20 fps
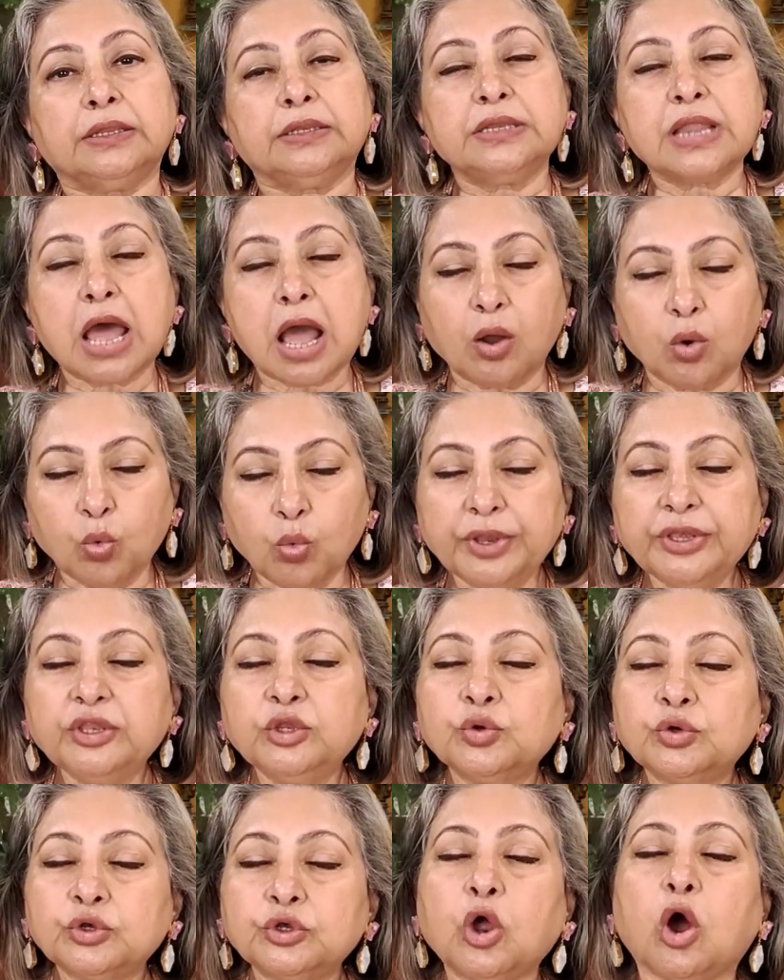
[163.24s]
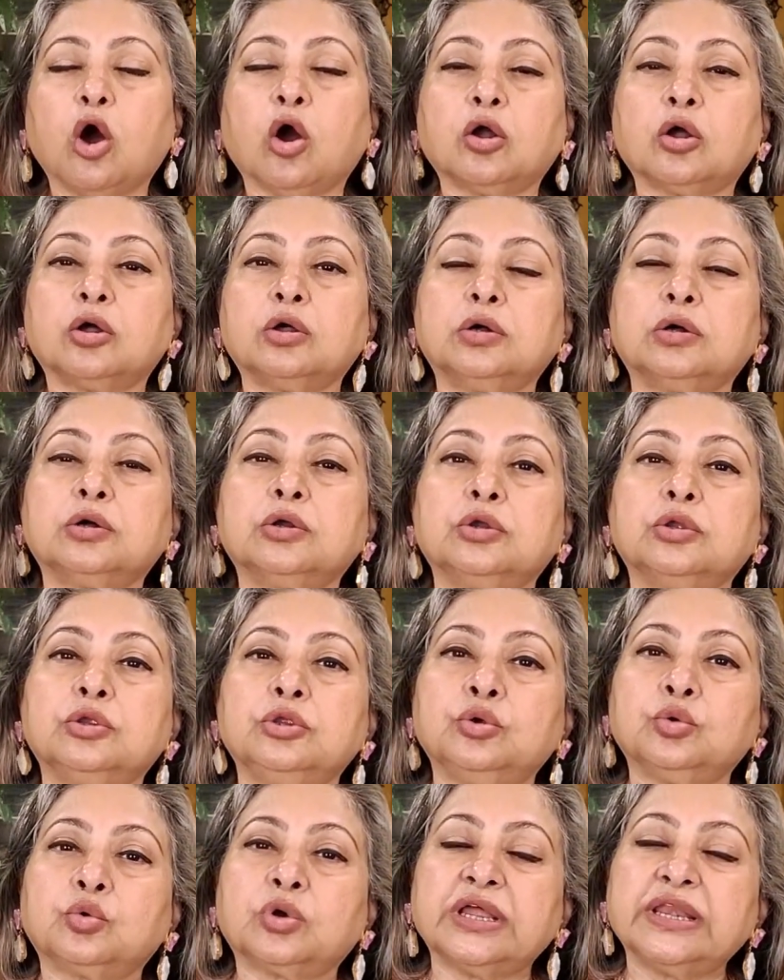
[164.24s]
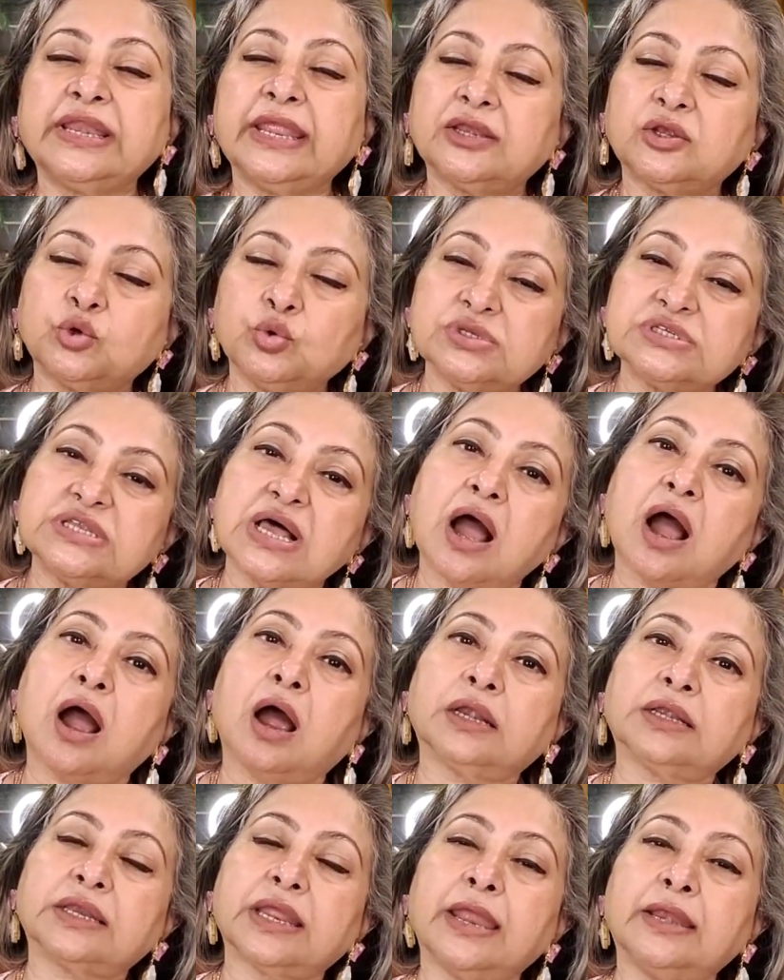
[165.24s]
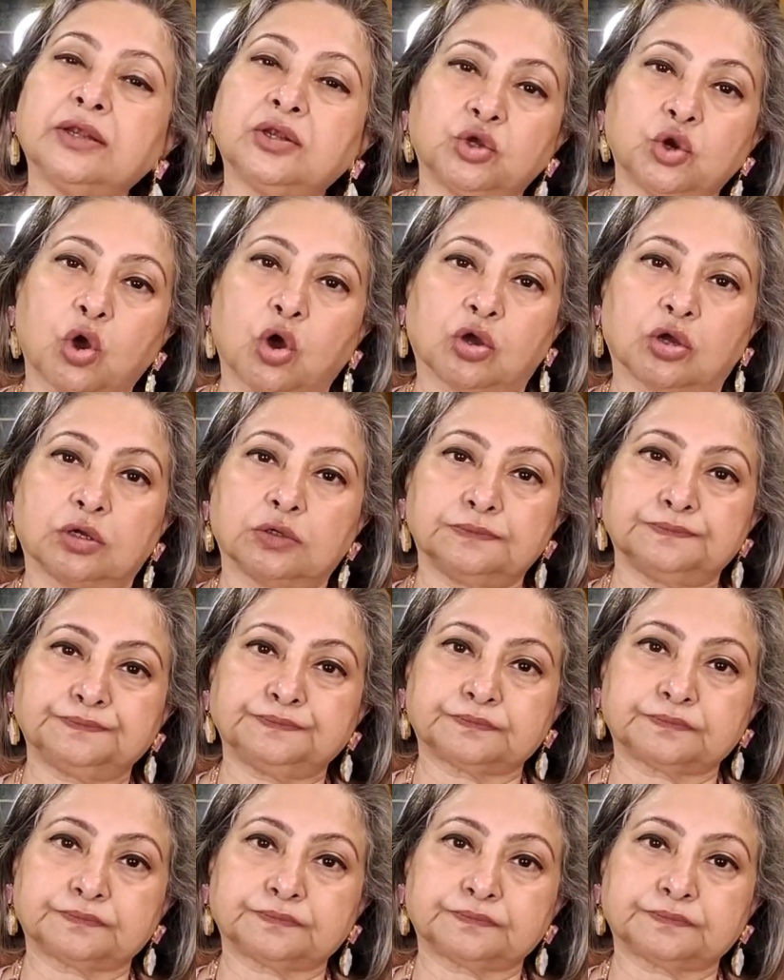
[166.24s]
Now when you talk, you connect to his heart and talk.